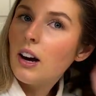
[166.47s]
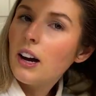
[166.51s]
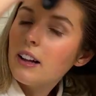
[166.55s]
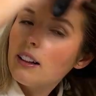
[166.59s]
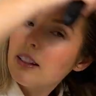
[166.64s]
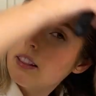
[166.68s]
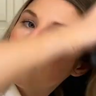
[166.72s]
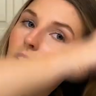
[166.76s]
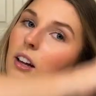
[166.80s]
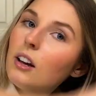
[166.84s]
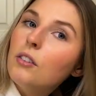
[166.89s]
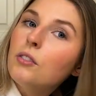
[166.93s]
I
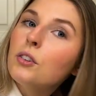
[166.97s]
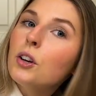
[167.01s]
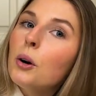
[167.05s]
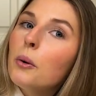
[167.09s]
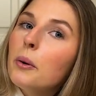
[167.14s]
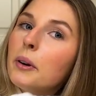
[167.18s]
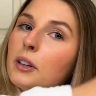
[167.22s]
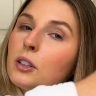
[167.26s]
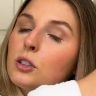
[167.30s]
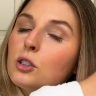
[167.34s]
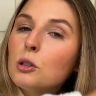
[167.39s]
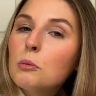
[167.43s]
love
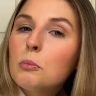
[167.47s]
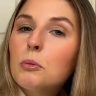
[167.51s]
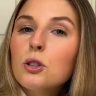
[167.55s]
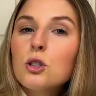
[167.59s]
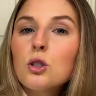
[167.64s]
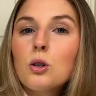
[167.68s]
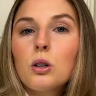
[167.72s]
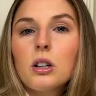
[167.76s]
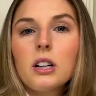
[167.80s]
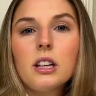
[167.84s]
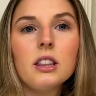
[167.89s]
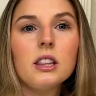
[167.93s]
going super
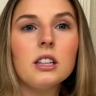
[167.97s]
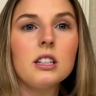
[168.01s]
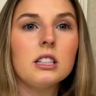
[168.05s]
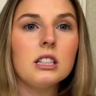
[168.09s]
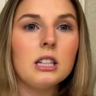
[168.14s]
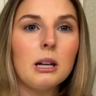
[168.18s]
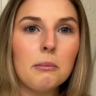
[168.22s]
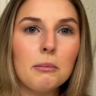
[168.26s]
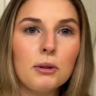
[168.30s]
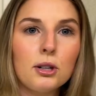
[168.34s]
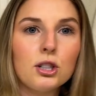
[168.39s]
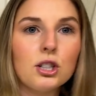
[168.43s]
short in the
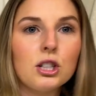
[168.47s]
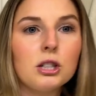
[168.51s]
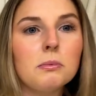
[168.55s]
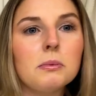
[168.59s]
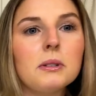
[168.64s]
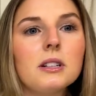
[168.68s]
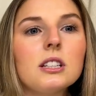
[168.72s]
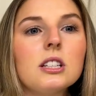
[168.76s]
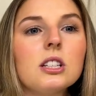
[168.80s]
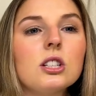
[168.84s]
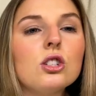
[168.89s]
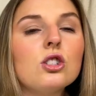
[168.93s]
summer just
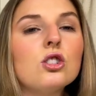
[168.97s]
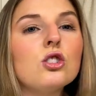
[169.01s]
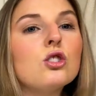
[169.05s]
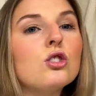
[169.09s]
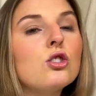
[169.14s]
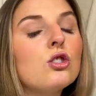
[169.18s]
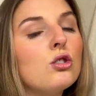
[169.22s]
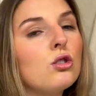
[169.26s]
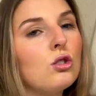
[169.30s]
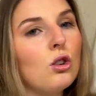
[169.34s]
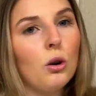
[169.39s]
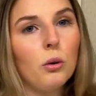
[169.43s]
because it's
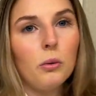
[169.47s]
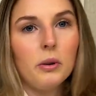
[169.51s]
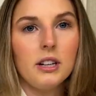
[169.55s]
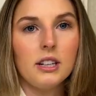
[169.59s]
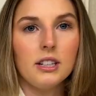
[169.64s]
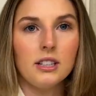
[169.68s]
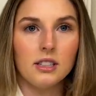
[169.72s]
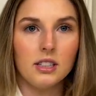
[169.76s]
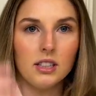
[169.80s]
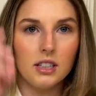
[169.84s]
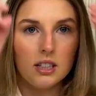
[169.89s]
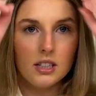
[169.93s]
so
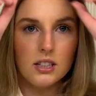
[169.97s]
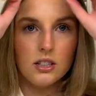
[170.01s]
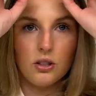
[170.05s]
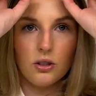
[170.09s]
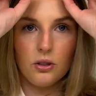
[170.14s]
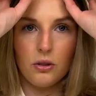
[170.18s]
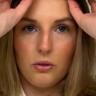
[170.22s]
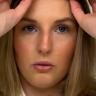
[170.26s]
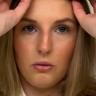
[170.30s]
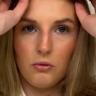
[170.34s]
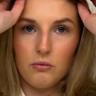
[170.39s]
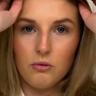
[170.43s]
easy
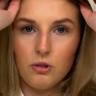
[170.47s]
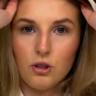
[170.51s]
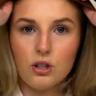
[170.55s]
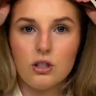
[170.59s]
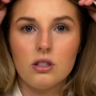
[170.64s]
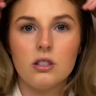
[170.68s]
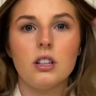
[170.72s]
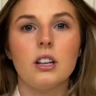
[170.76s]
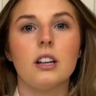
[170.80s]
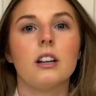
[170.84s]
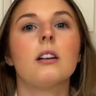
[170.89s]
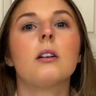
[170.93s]
to
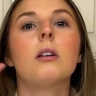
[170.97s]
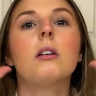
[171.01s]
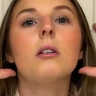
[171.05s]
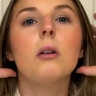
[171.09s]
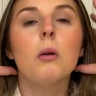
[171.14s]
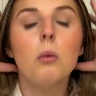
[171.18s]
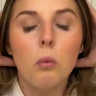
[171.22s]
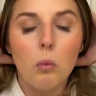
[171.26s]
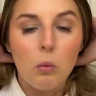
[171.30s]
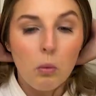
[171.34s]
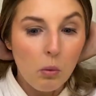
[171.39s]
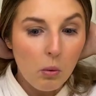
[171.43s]
just like
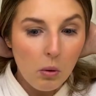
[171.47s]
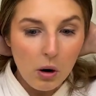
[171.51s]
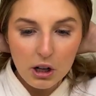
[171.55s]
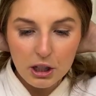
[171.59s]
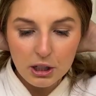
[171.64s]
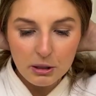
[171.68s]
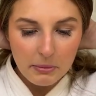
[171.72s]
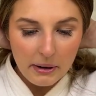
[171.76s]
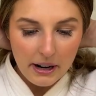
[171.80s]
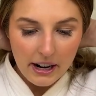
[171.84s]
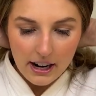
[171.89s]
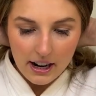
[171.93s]

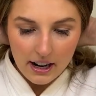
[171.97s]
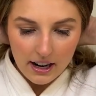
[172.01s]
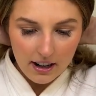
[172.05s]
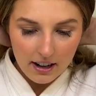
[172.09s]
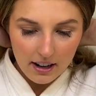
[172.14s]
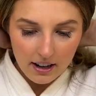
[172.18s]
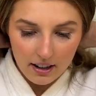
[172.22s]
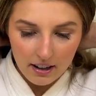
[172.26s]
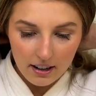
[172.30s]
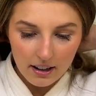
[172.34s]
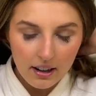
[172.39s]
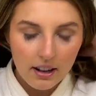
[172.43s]
wash my
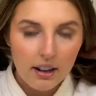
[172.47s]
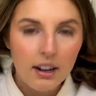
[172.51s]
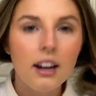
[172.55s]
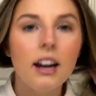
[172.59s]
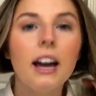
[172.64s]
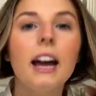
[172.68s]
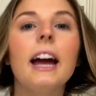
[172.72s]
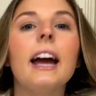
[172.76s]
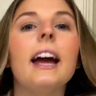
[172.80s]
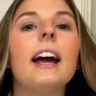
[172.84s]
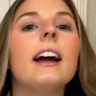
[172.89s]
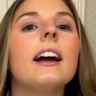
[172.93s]
hair
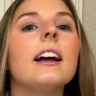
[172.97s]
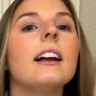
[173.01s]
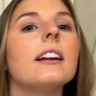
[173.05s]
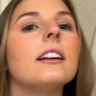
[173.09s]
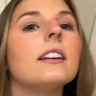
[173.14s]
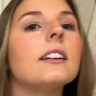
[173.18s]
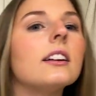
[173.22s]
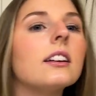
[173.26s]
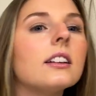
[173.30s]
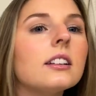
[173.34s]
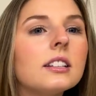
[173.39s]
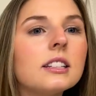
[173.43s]

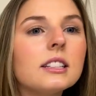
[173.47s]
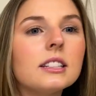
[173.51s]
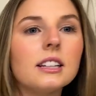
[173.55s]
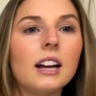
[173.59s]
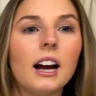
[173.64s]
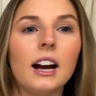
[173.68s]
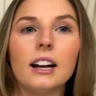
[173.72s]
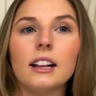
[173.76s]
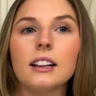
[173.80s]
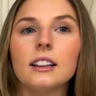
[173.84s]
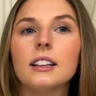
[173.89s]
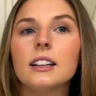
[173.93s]
and
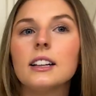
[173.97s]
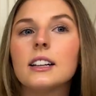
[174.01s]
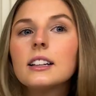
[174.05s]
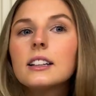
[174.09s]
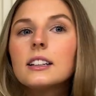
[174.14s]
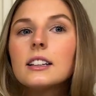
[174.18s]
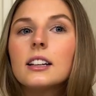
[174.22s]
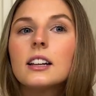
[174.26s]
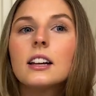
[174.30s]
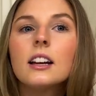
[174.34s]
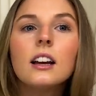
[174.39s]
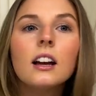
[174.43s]
style
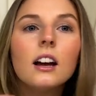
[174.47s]
it.